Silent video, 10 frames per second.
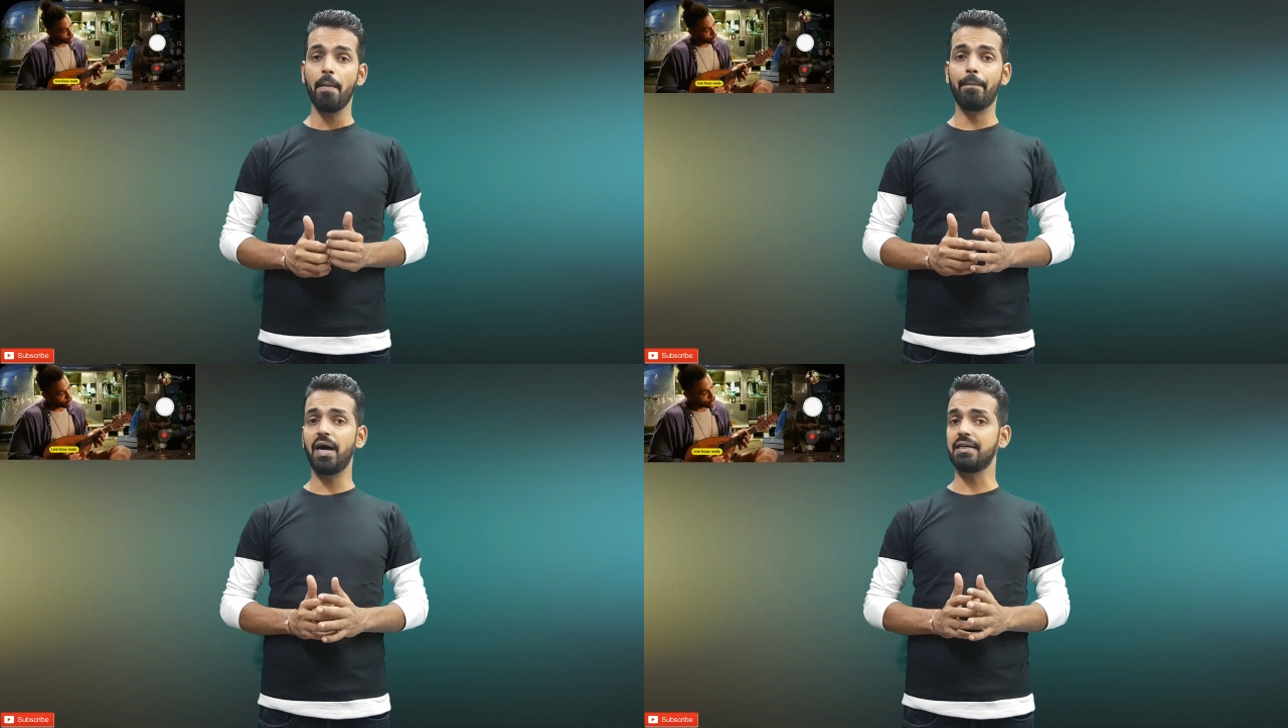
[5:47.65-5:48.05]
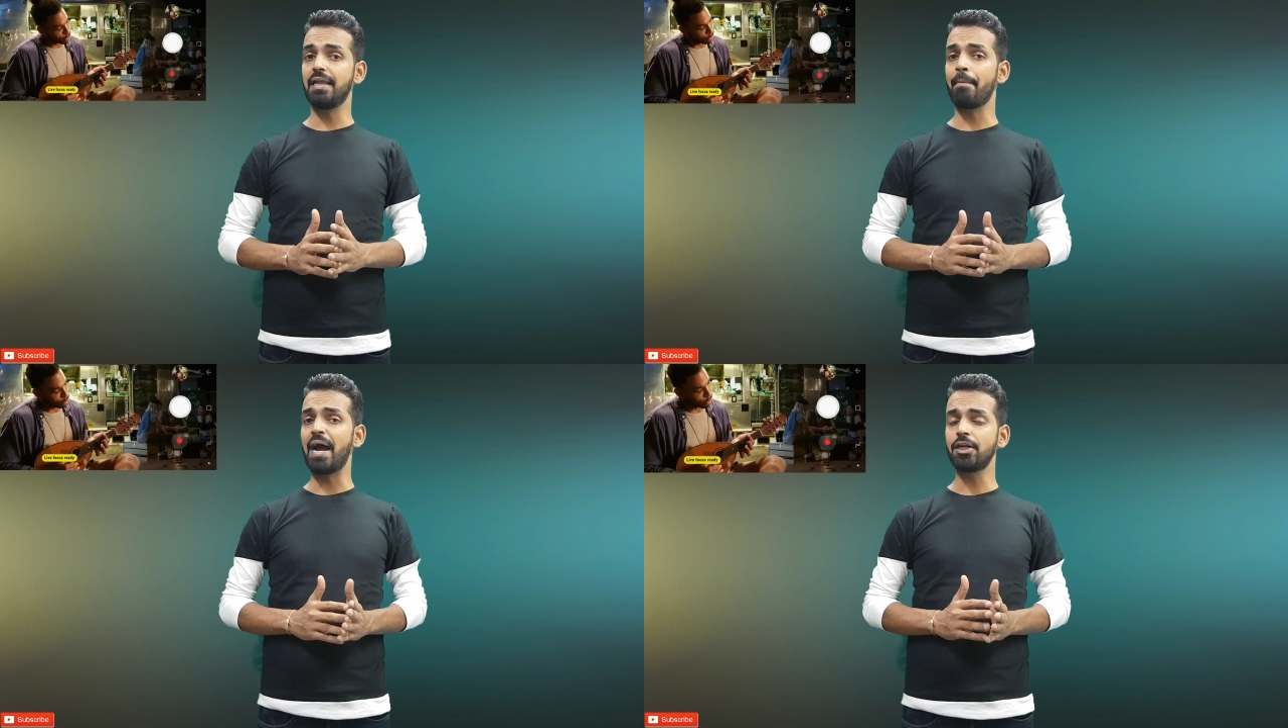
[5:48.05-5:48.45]
but
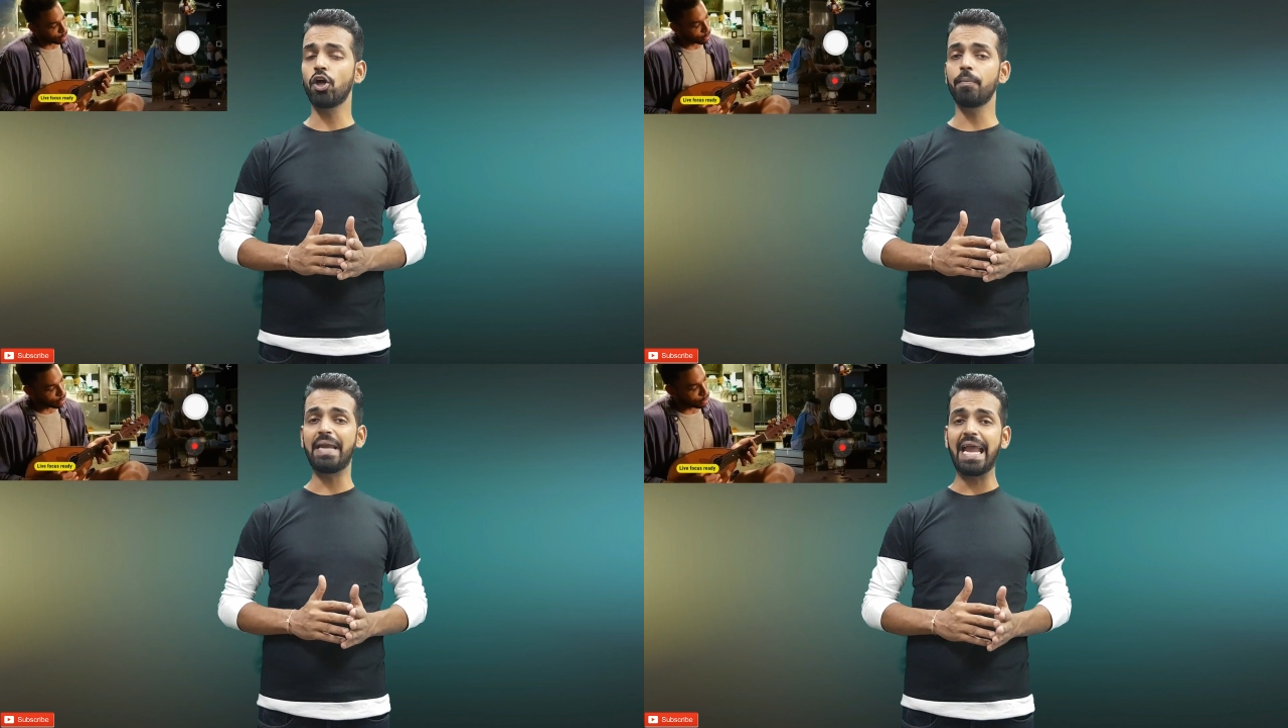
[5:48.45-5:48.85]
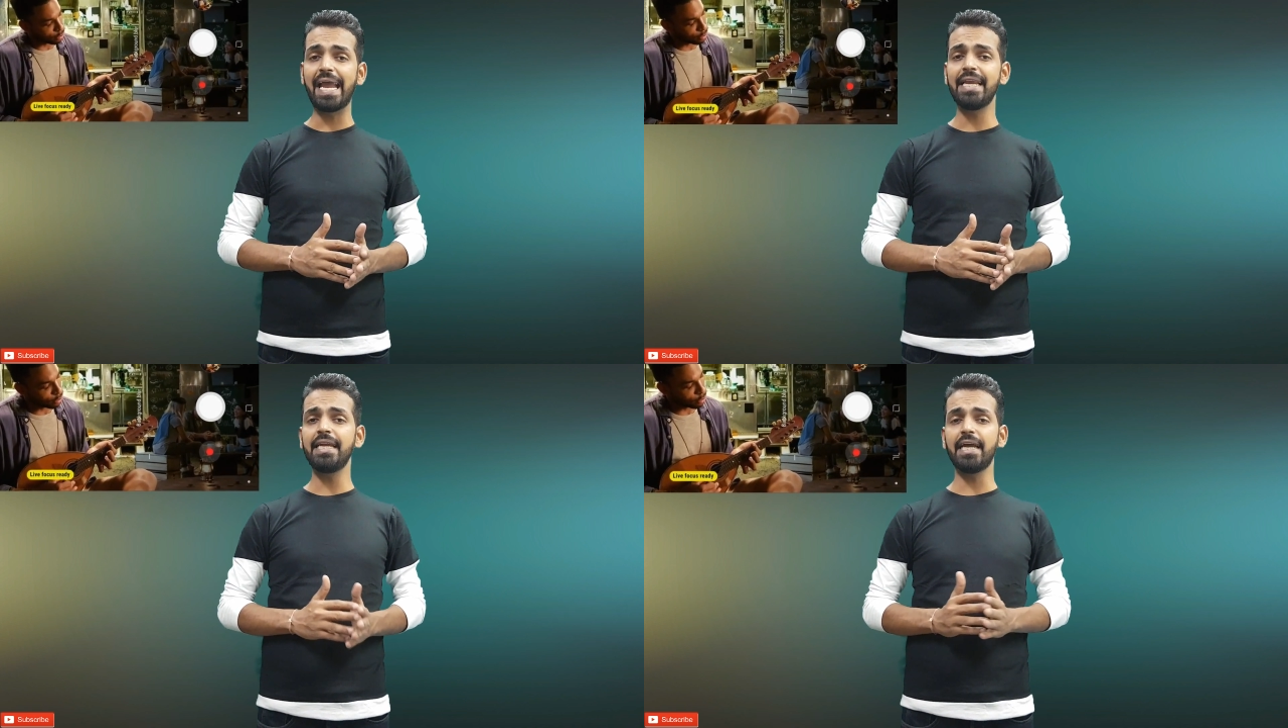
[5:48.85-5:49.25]
there might not be
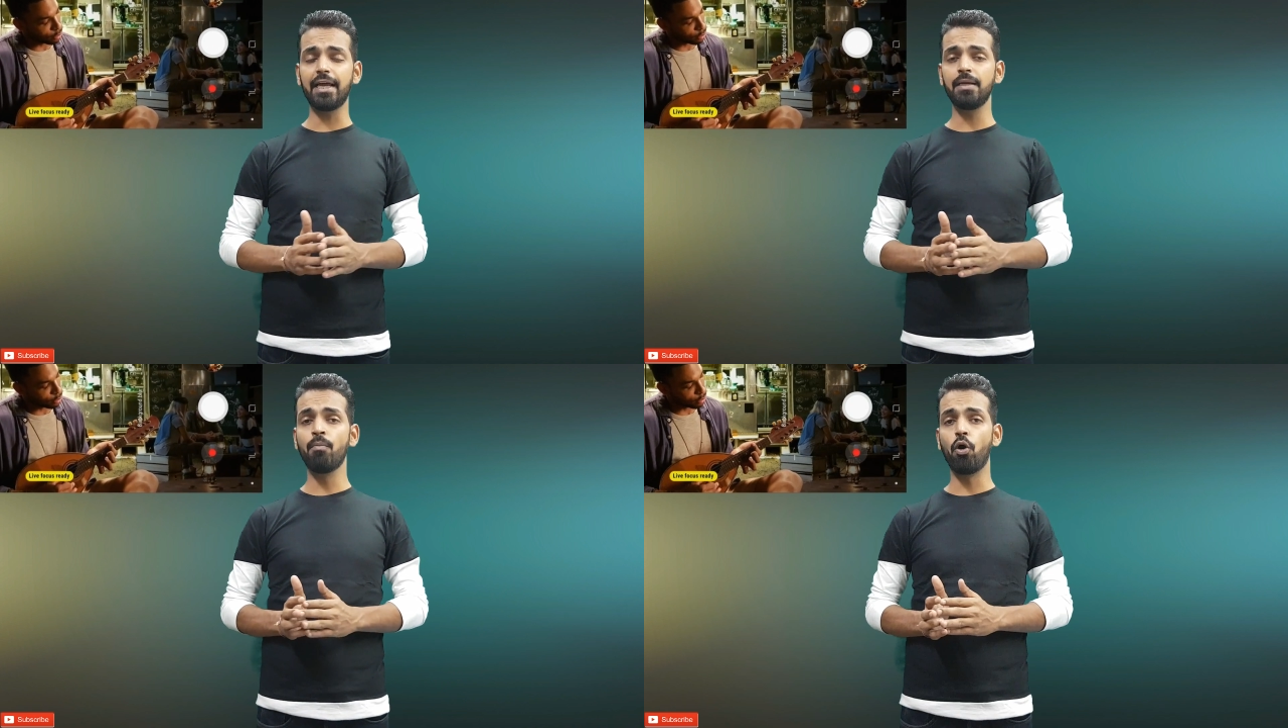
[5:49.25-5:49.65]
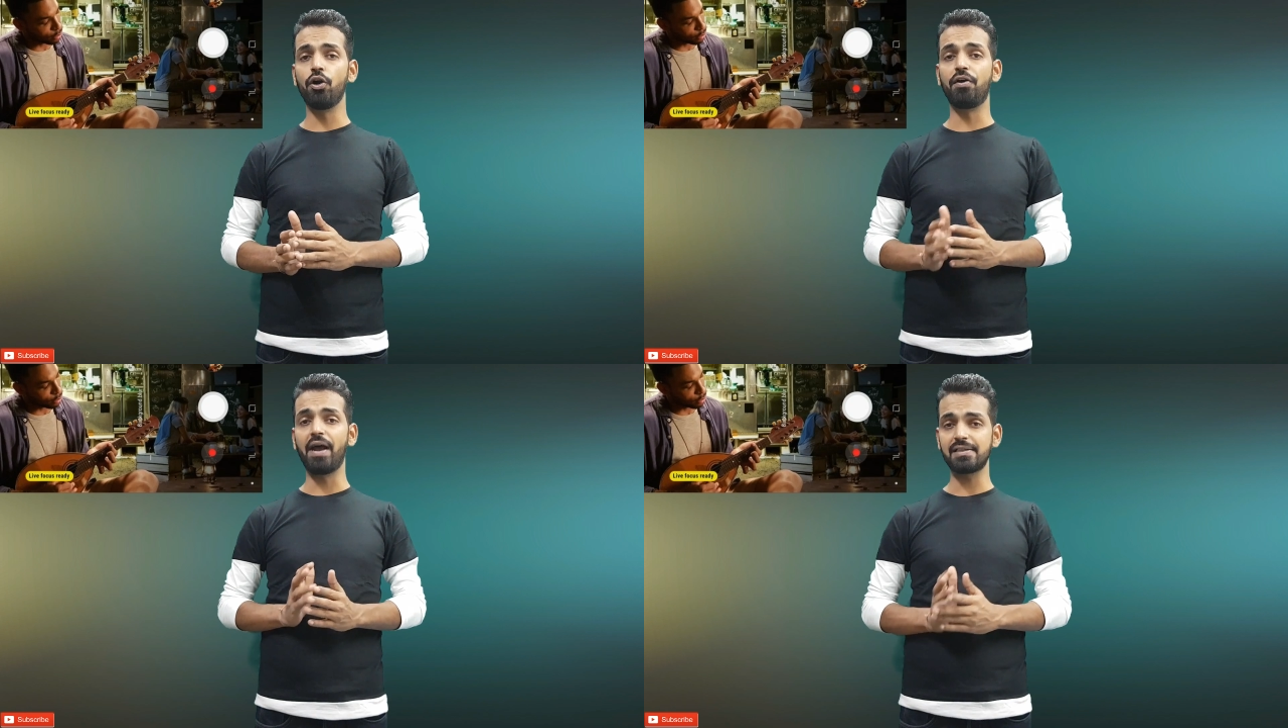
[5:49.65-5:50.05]
any more
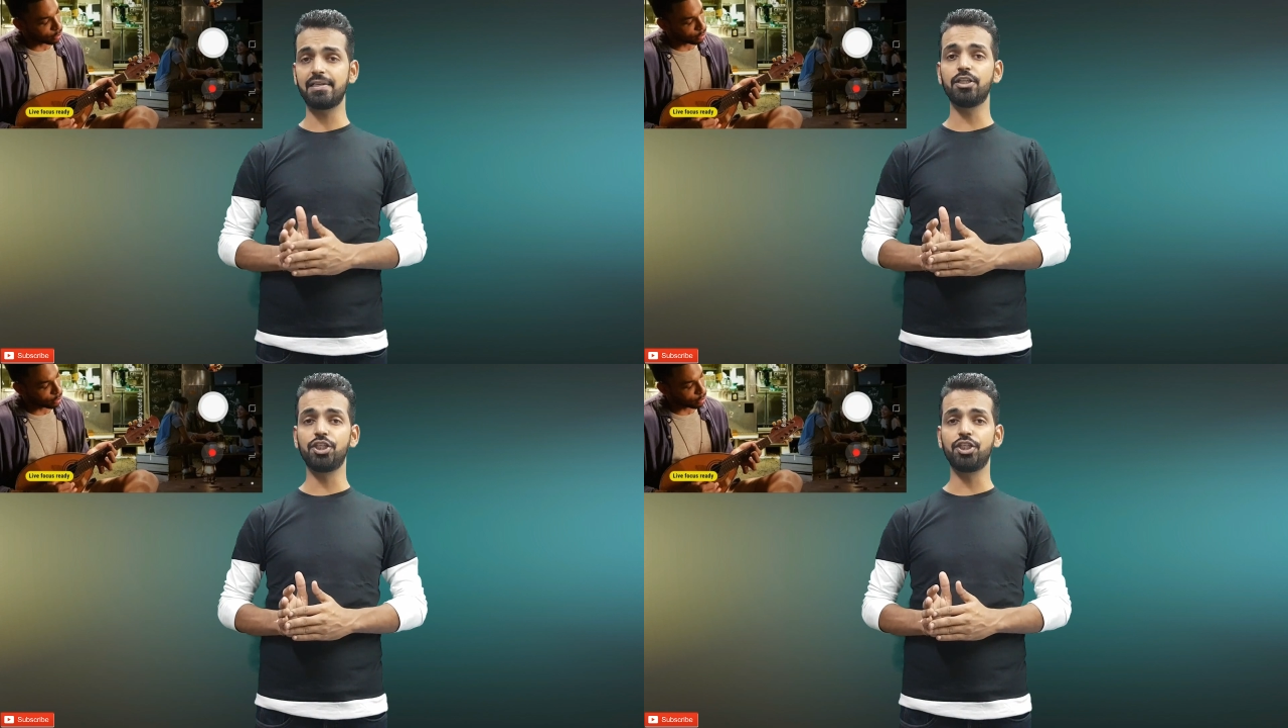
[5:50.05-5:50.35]
drastic